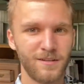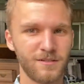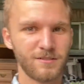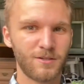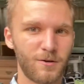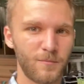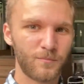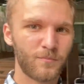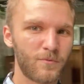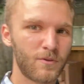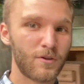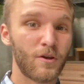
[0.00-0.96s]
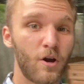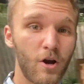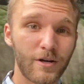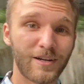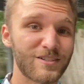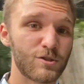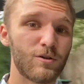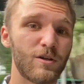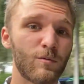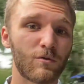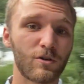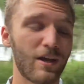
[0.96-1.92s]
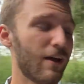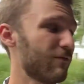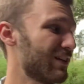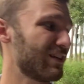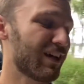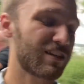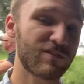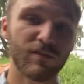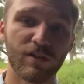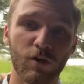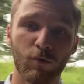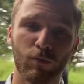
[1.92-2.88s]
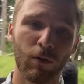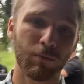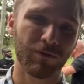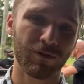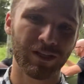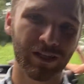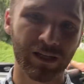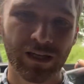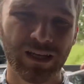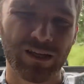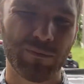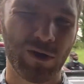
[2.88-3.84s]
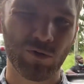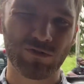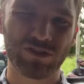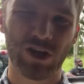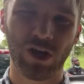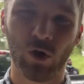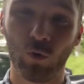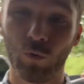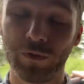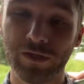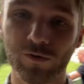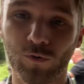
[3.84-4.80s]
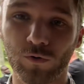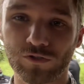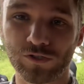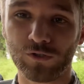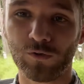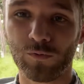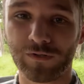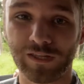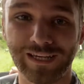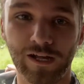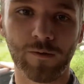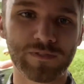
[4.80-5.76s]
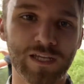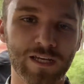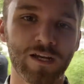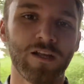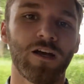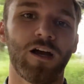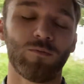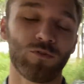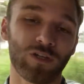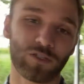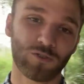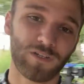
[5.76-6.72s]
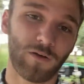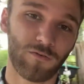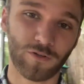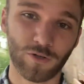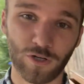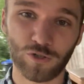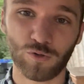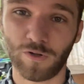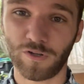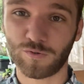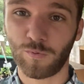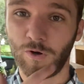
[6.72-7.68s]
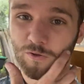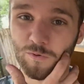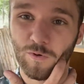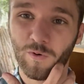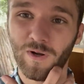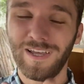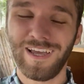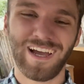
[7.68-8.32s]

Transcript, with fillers: So, all right, guys, tune in. We're going to have the next video probably about a week or two with an update. Um, you guys are definitely going to enjoy this walkthrough.